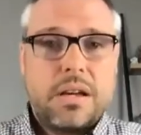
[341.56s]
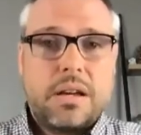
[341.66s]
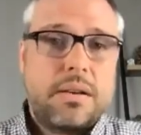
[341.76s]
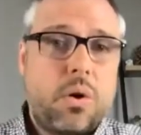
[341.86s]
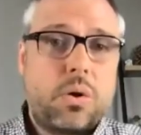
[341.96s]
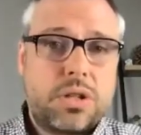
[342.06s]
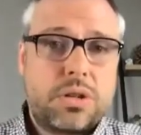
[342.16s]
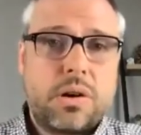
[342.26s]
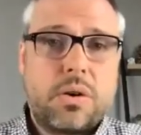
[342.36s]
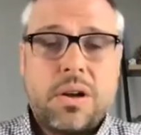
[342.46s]
hold
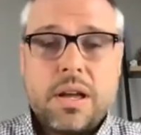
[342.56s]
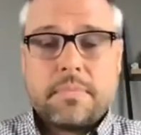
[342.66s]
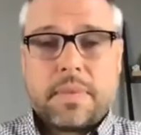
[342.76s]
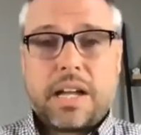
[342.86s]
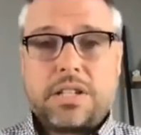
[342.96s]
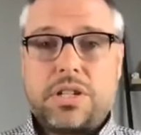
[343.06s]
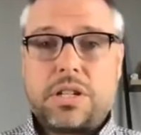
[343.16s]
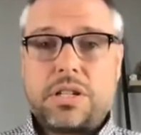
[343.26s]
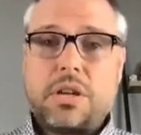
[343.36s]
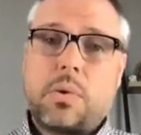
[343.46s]
true. It's
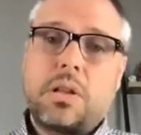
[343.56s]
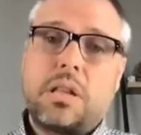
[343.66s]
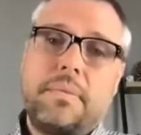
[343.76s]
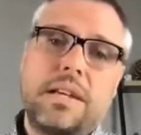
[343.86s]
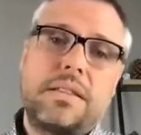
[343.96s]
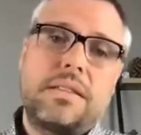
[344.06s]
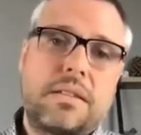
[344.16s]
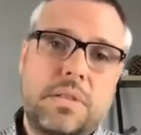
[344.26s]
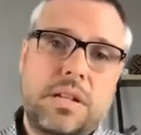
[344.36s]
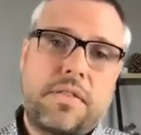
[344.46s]
just that we're limited in
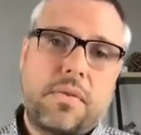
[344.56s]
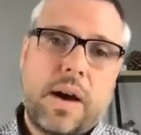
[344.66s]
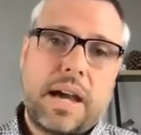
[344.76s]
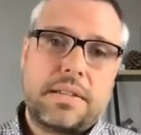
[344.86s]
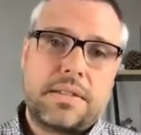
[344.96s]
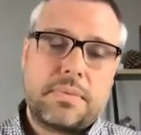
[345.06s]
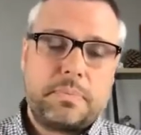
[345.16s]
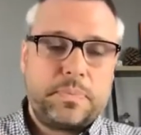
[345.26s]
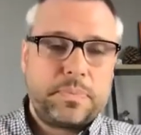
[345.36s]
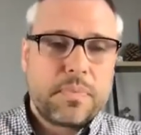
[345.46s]
some different ways.
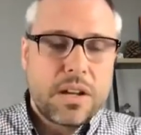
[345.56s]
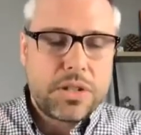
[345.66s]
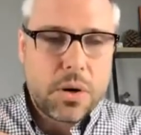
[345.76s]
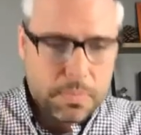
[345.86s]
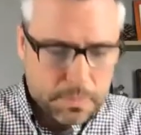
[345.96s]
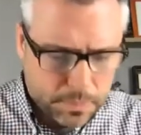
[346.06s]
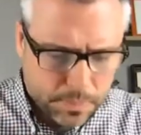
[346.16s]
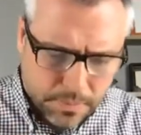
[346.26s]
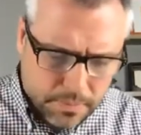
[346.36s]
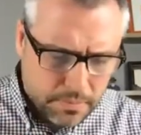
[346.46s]
So
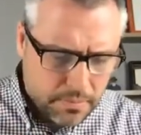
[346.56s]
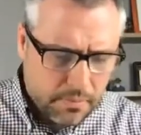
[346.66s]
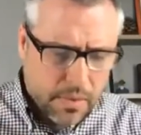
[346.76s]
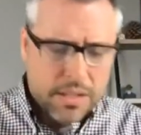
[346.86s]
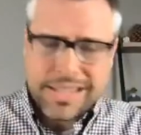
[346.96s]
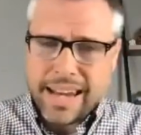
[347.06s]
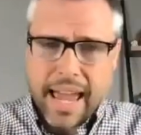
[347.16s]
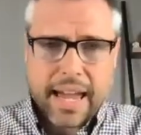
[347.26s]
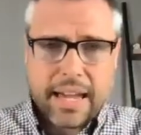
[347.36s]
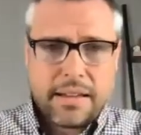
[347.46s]

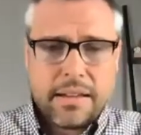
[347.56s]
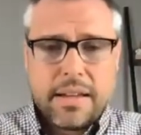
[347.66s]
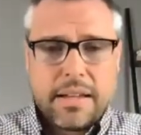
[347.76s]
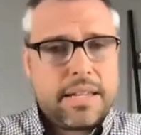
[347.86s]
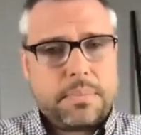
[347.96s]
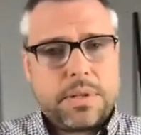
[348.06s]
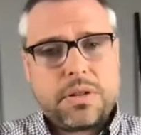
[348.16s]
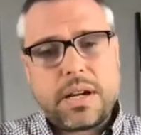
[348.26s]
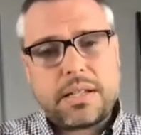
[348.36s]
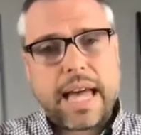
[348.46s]
today, tips,
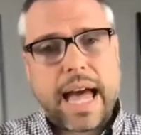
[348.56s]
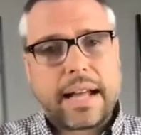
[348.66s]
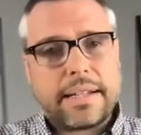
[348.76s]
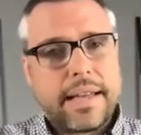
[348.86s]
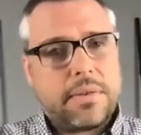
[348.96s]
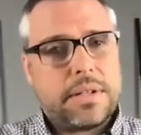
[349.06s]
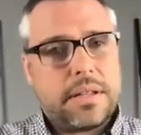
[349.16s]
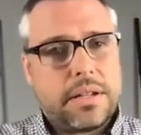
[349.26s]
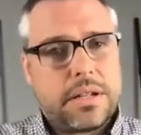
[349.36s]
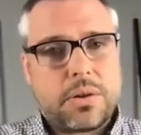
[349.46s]
tricks, hacks. That was in
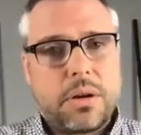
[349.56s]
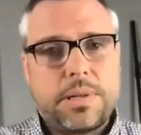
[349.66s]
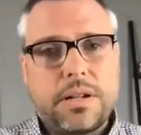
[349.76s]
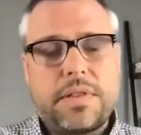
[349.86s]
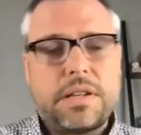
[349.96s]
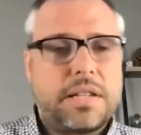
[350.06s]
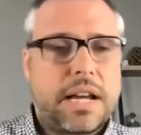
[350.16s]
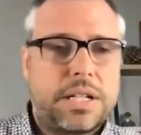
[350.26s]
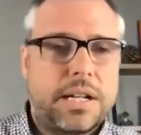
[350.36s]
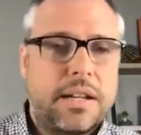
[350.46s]
the description of this
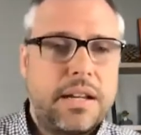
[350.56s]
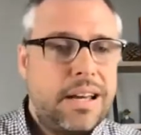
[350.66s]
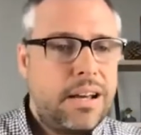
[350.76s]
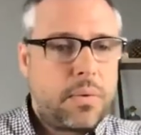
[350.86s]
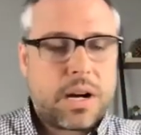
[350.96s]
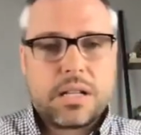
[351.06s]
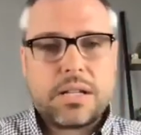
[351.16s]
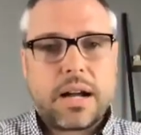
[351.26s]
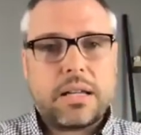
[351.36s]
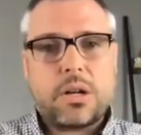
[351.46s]
session. We're going to
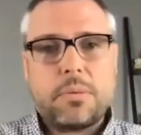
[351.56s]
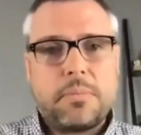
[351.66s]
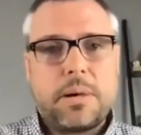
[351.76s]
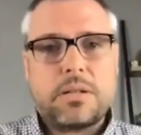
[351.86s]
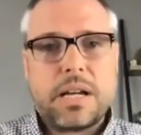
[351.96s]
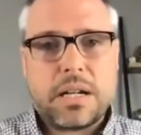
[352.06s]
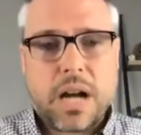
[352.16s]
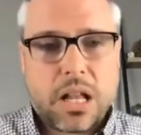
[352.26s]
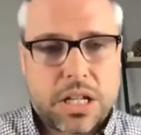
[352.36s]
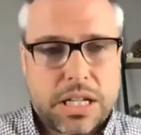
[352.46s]
talk a little bit about
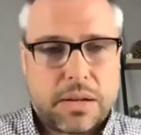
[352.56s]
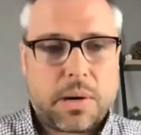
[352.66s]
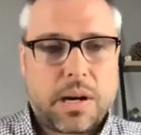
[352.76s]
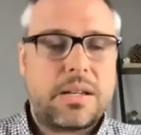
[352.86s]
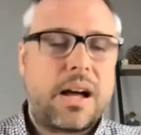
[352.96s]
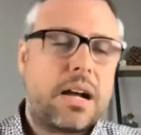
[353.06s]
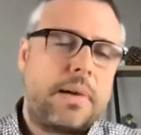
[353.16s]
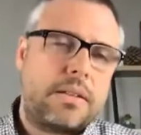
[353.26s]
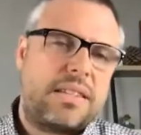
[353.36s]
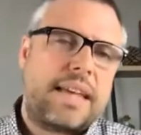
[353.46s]
technology. We're going to talk
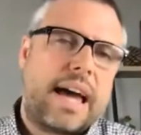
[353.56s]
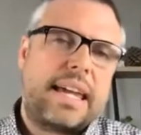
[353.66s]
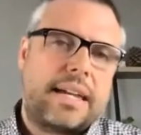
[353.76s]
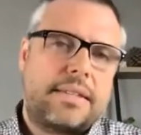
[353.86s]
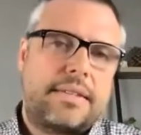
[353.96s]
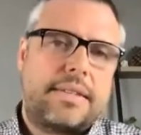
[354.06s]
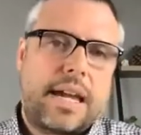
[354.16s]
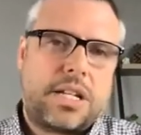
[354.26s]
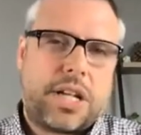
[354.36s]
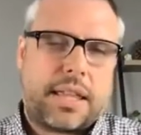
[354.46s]
about setting and
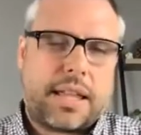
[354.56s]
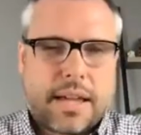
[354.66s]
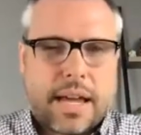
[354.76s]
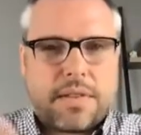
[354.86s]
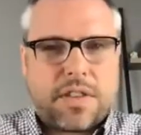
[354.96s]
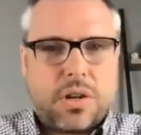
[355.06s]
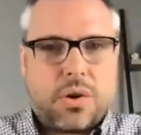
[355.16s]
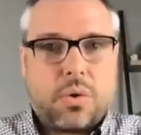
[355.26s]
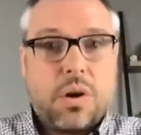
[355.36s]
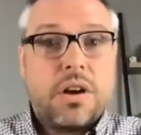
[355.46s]
staging. That's kind of the
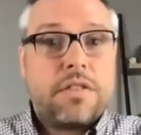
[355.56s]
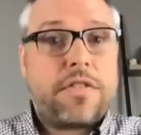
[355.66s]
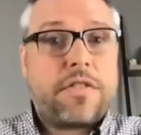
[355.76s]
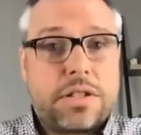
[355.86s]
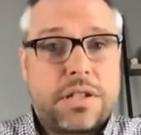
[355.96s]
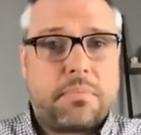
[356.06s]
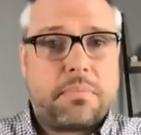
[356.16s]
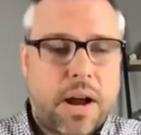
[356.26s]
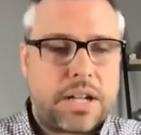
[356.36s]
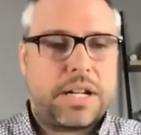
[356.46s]
new first
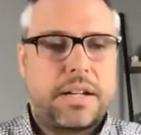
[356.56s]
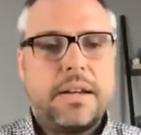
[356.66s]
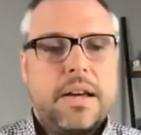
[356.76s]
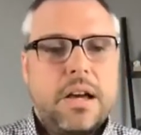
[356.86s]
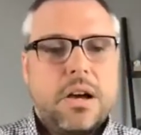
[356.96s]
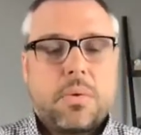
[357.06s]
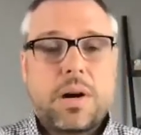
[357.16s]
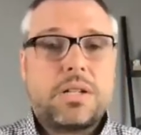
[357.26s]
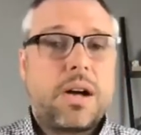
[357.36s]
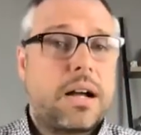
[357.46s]
impression. We're
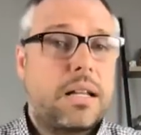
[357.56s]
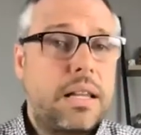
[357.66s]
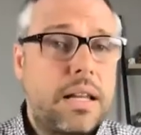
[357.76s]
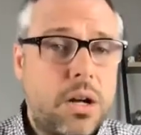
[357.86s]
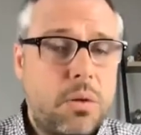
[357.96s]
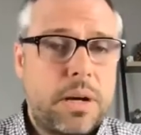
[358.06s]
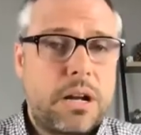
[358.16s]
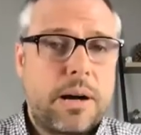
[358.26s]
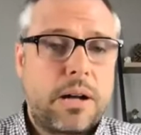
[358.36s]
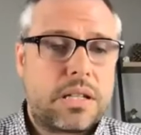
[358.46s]
going to talk a little bit
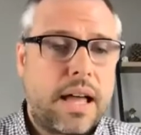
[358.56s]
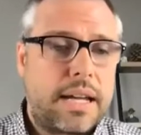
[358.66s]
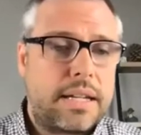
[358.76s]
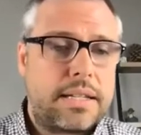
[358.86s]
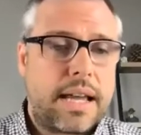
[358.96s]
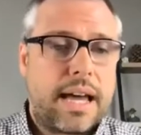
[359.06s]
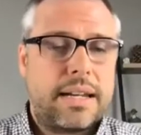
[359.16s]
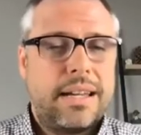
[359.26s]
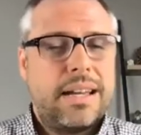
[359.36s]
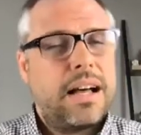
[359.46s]
about slide
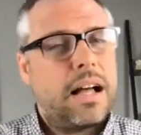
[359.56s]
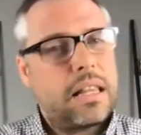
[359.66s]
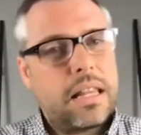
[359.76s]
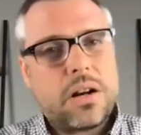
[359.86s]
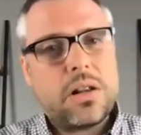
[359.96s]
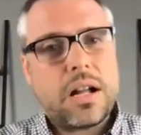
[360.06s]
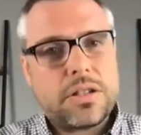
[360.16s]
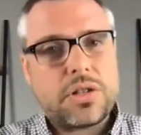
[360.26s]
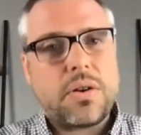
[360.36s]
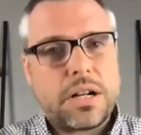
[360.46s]
design, a little on
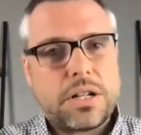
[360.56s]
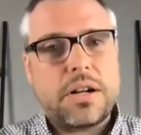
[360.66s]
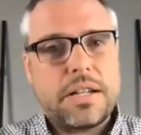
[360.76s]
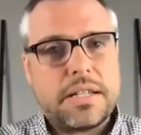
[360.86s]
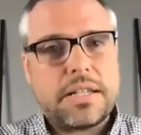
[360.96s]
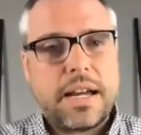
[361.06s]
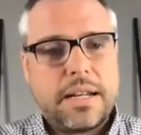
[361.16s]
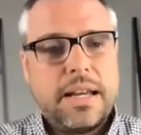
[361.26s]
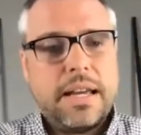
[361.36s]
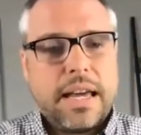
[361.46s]
structure and design,
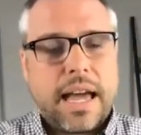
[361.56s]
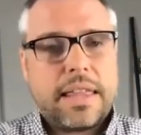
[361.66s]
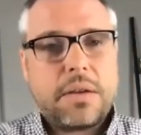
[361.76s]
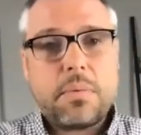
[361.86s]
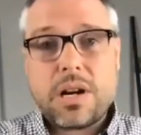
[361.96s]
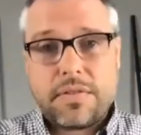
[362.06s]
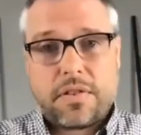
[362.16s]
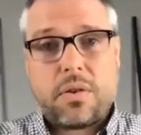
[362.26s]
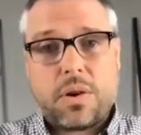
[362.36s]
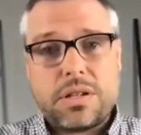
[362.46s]
and then we're going to, of
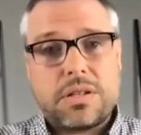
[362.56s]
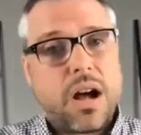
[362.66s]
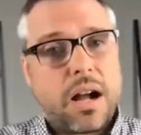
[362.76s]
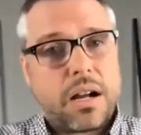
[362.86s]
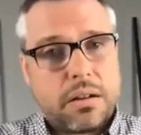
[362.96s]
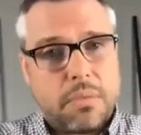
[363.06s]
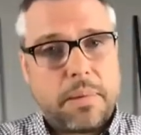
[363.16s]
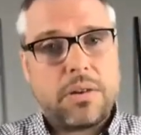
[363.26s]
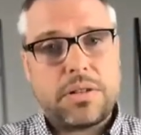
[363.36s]
course, talk about